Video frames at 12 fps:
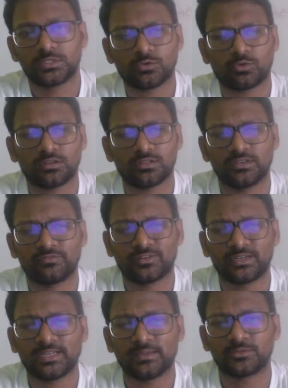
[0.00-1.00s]
So what are the
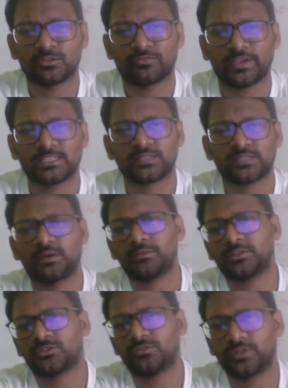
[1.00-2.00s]
different types of
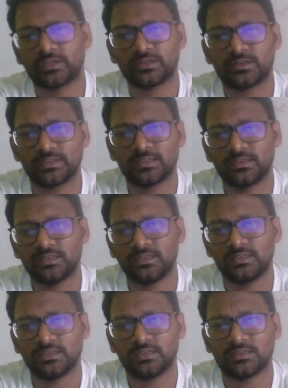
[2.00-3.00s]
experiments you can
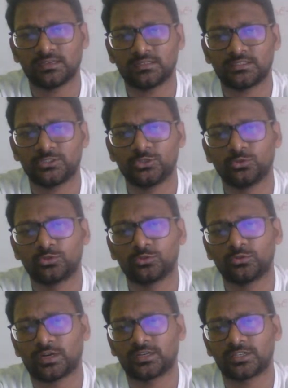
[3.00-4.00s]
really do
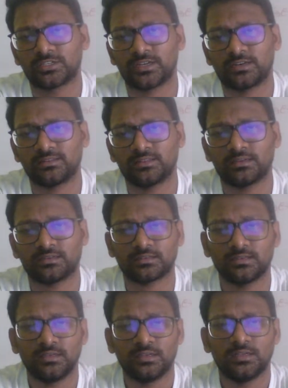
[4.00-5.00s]
to understand
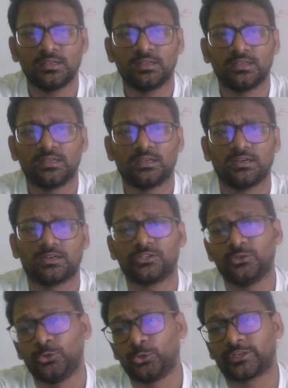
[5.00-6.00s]
that
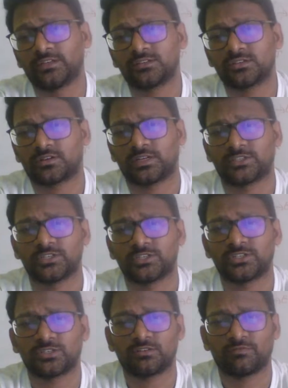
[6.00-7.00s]
nutrients are
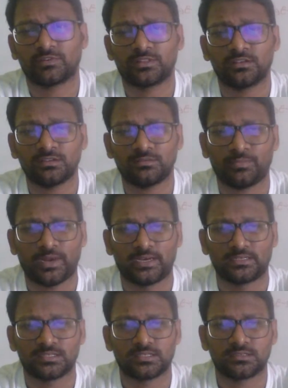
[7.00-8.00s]
essential for the
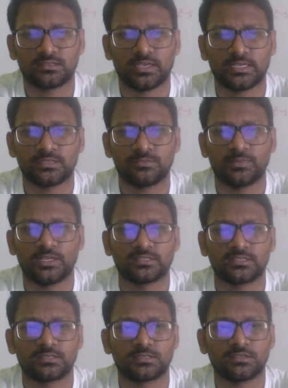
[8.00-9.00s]
plants? As simple as
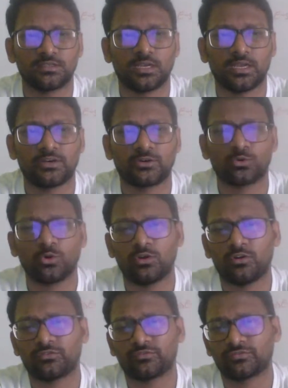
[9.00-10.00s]
that. And role
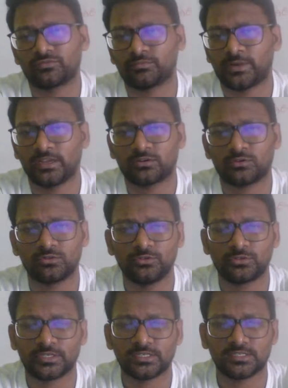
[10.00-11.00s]
of
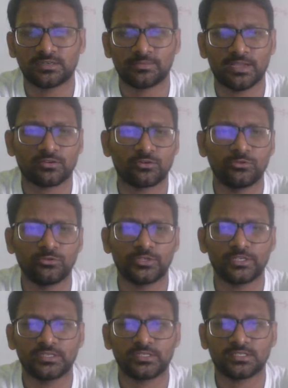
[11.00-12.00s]
micronutrients and
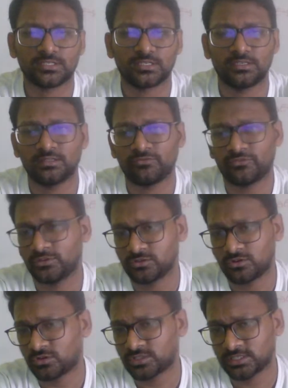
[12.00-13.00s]
macronutrients in the
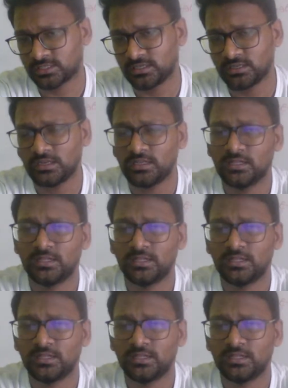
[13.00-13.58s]
physiological